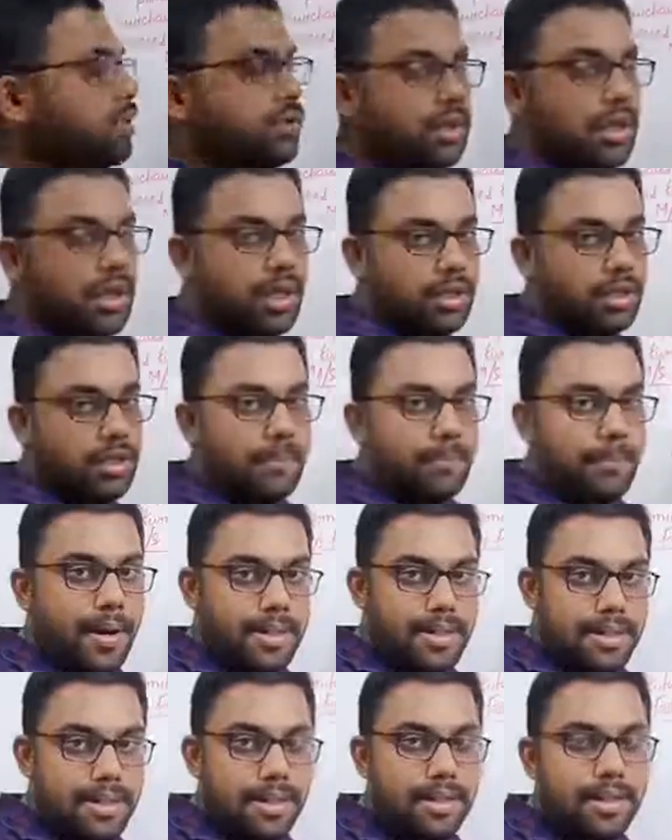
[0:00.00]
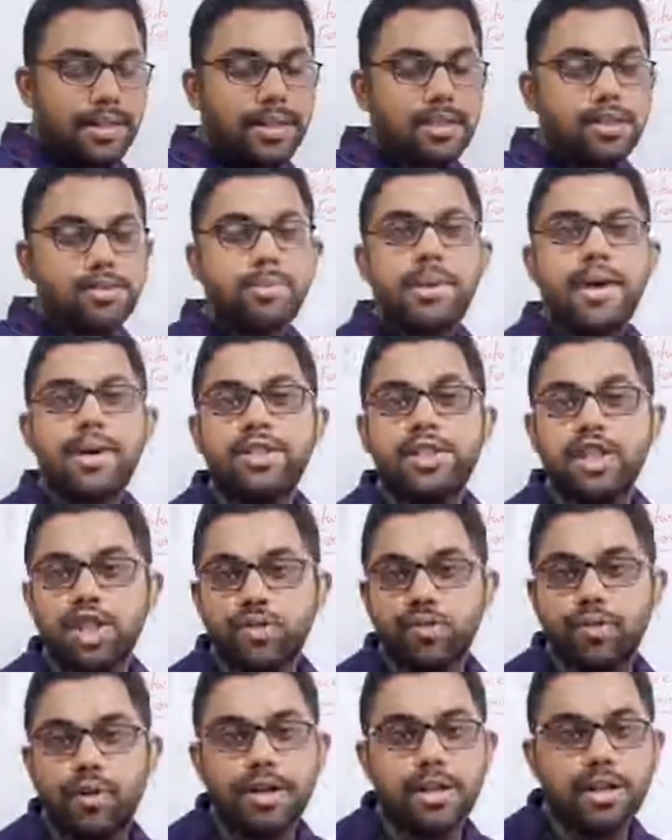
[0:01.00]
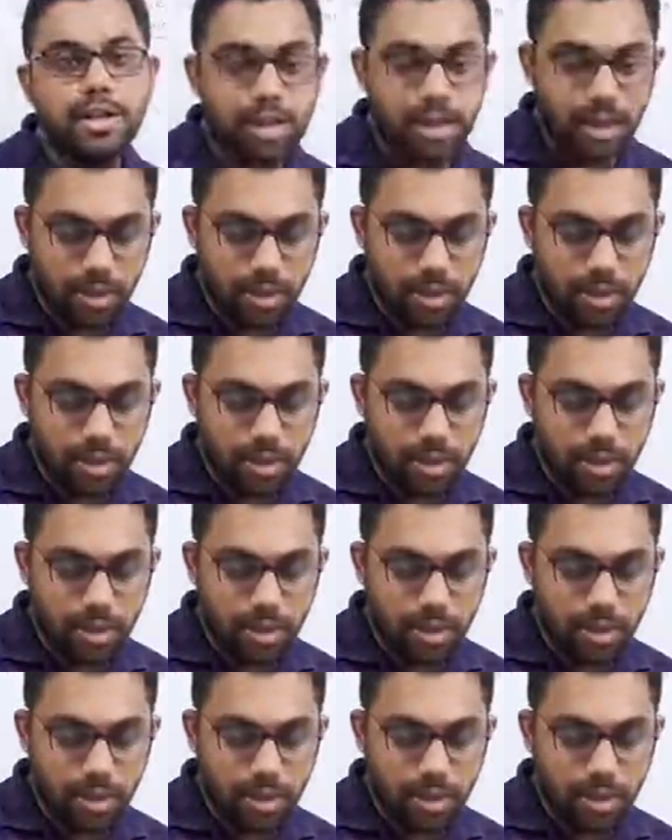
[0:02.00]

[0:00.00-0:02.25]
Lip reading: the person is purchased furniture on